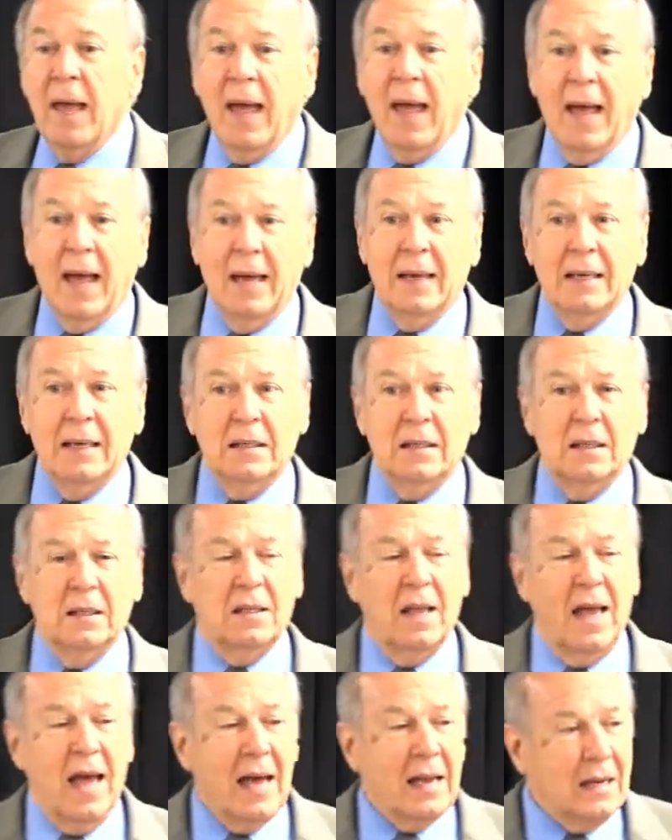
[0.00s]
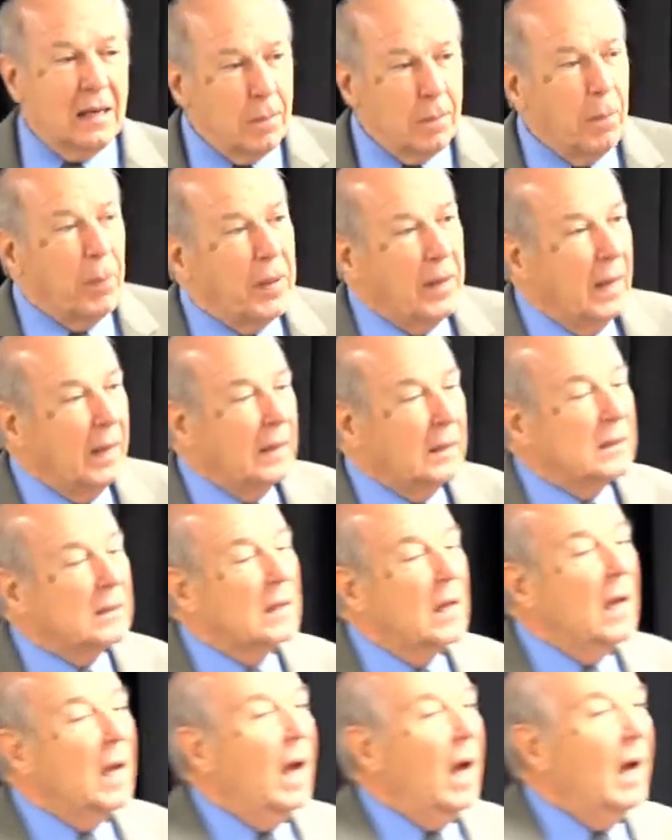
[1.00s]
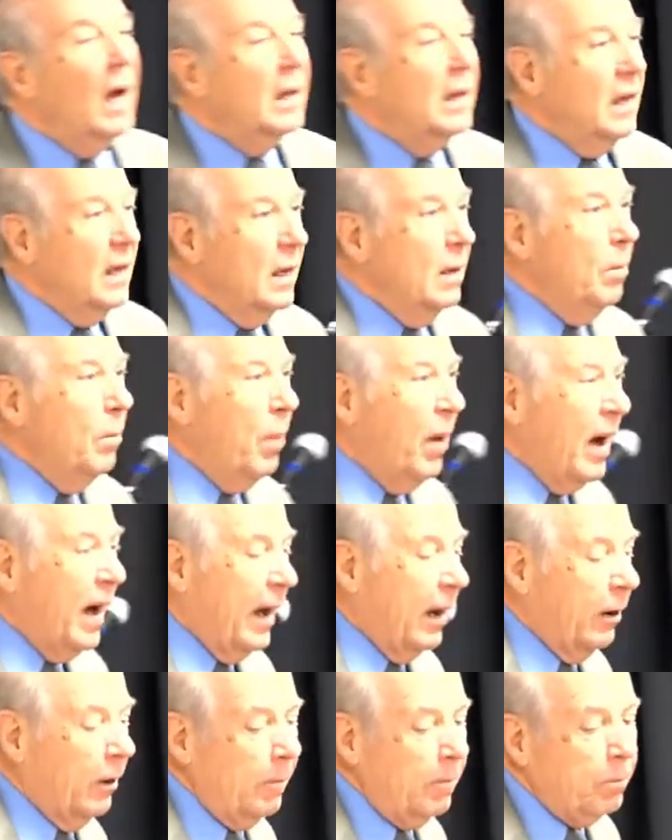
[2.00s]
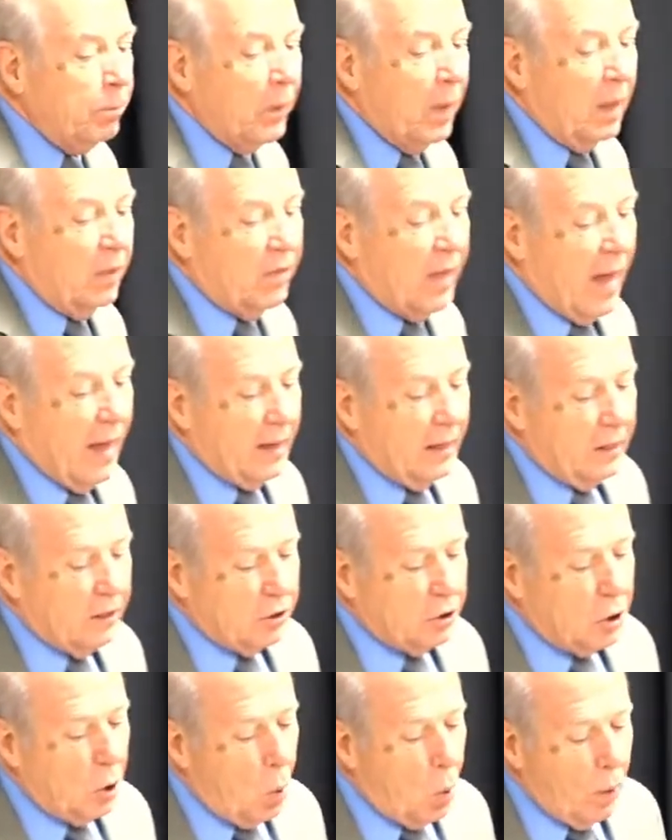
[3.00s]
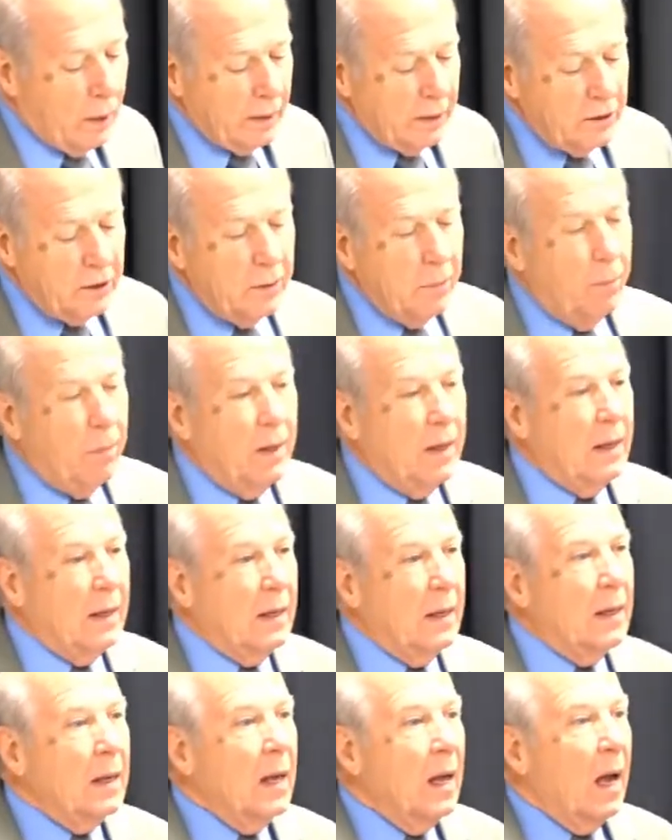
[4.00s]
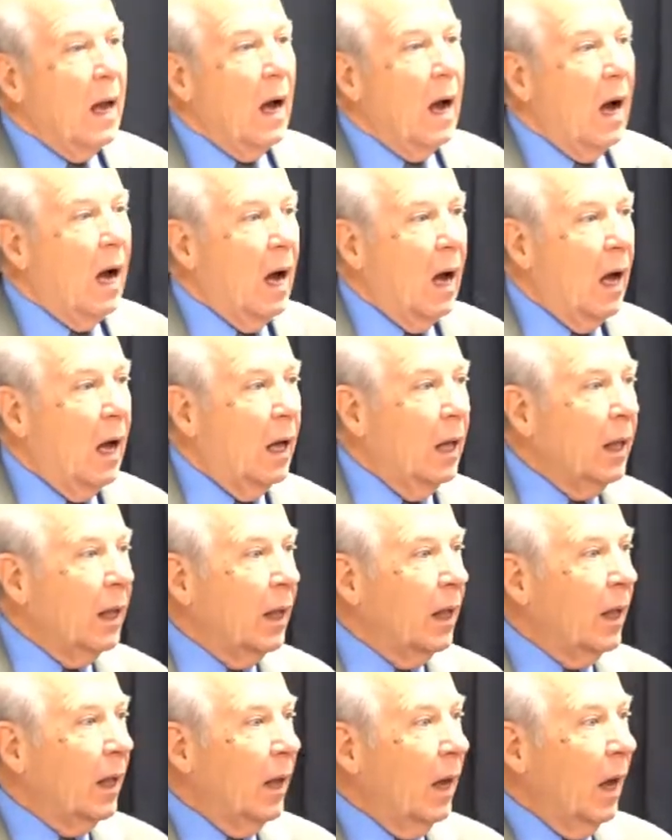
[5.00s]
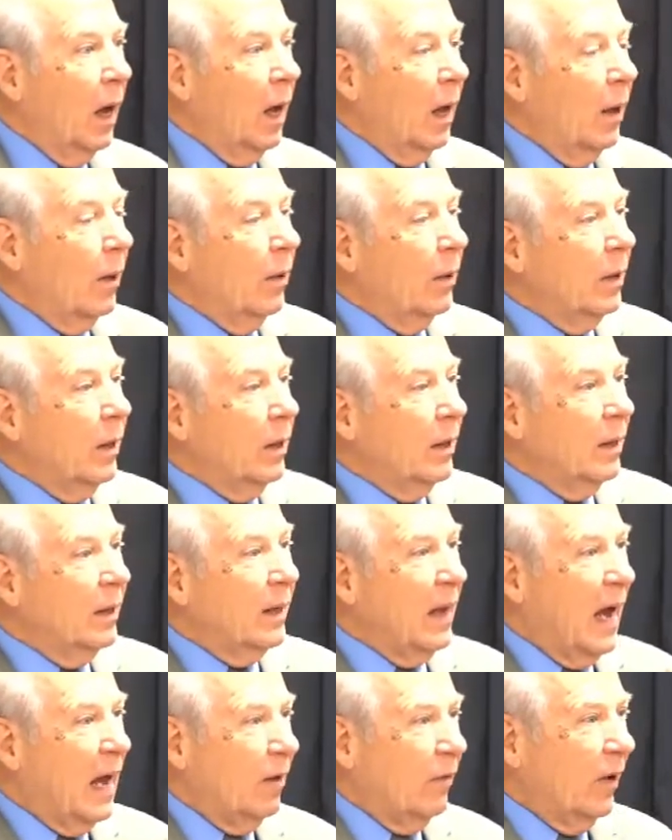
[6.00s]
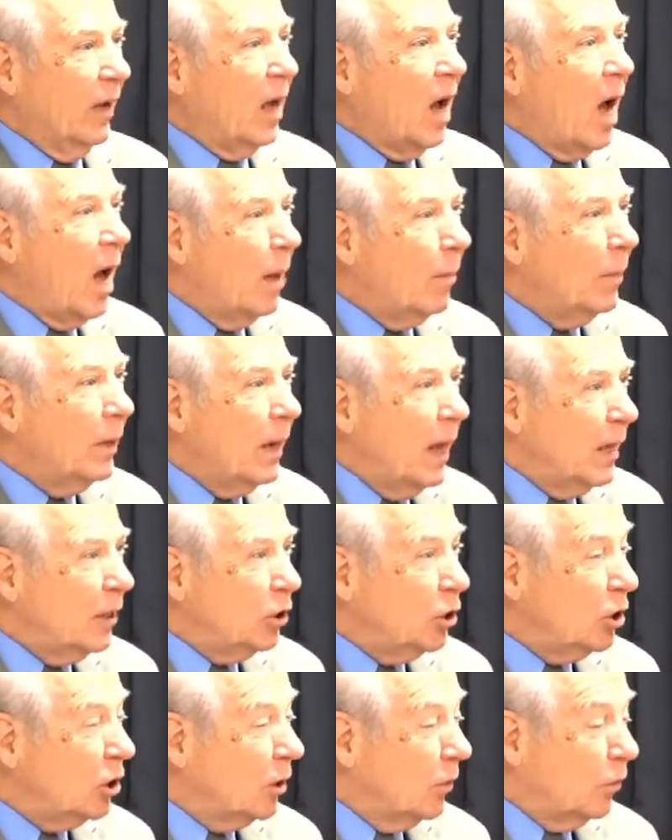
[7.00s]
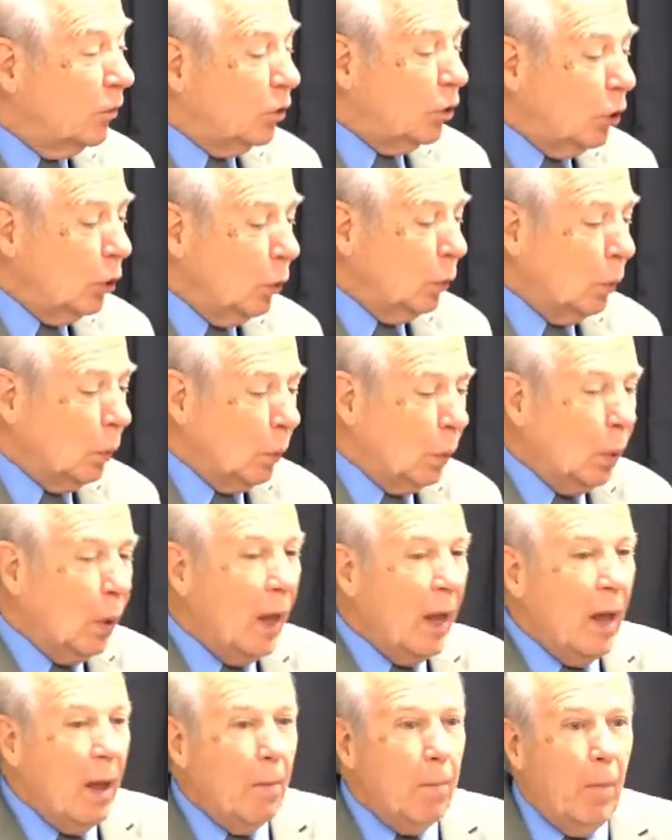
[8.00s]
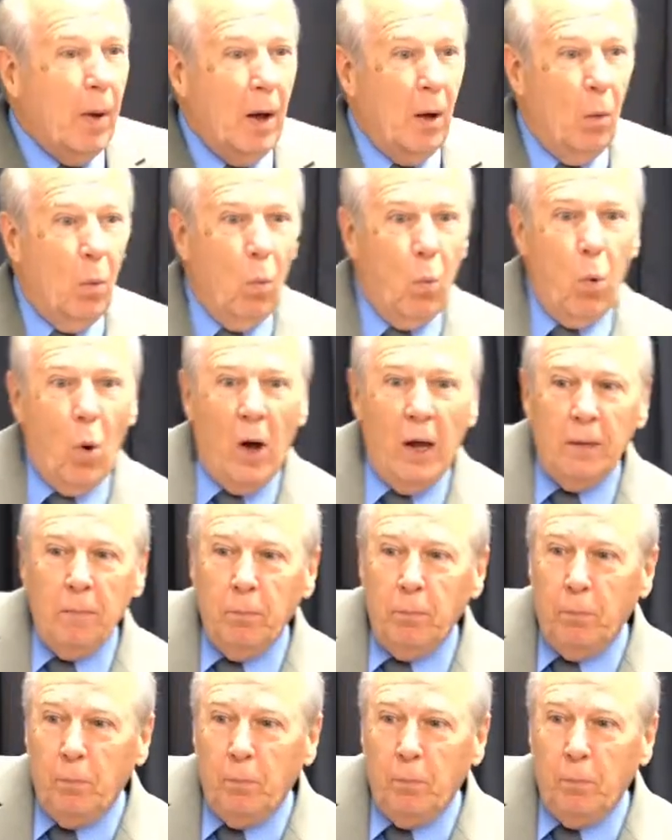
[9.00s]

And he says that depicts an empire that is going to be kind of a combination of two, but one